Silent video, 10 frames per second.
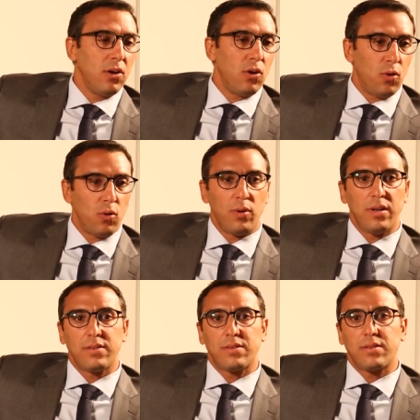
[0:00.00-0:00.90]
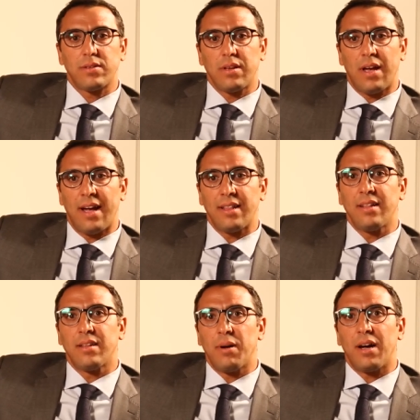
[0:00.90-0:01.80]
always had
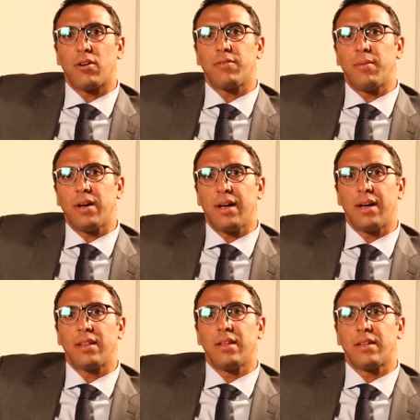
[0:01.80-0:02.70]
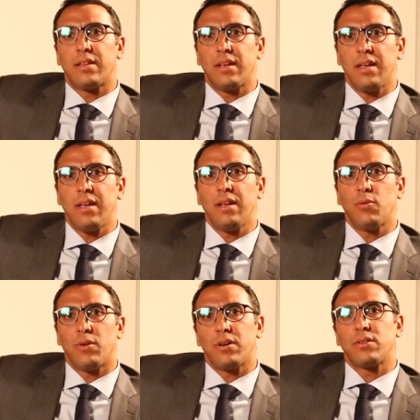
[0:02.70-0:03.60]
in the back of my head that he
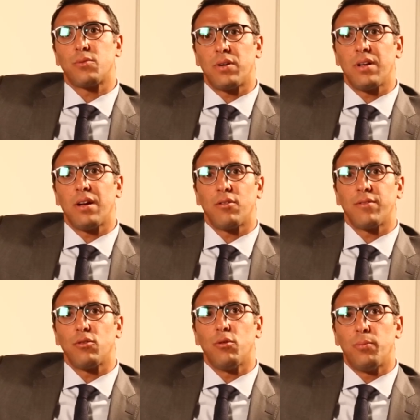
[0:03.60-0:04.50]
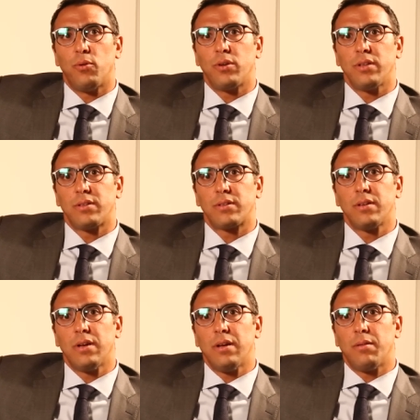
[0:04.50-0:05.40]
was one hell of an opponent,
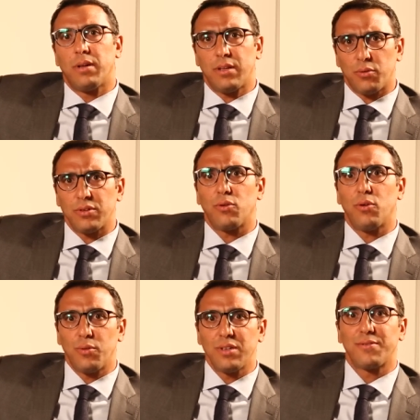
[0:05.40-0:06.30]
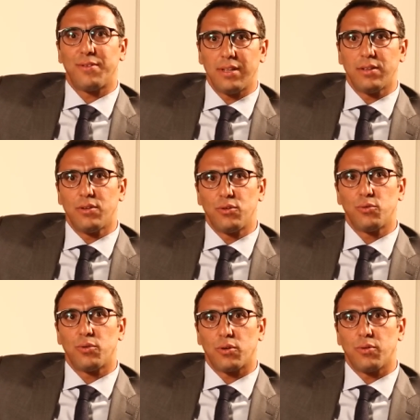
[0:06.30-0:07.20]
but it was always fun
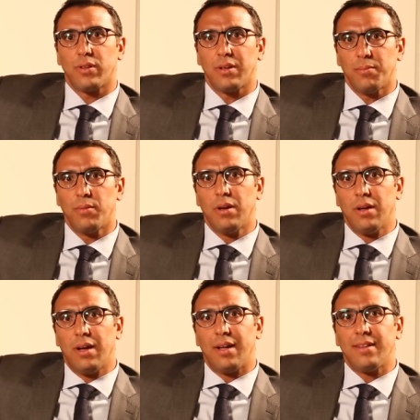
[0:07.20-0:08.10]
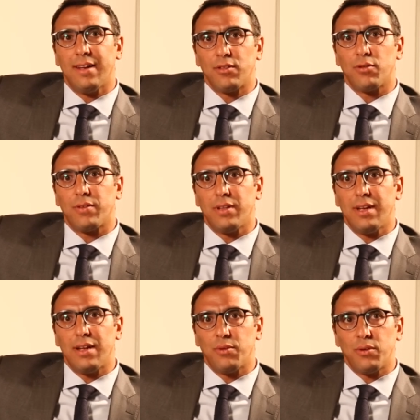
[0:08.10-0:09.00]
to work with him. At the end of the
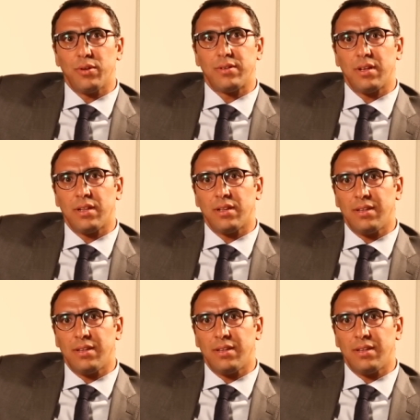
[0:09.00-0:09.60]
day, when we sealed the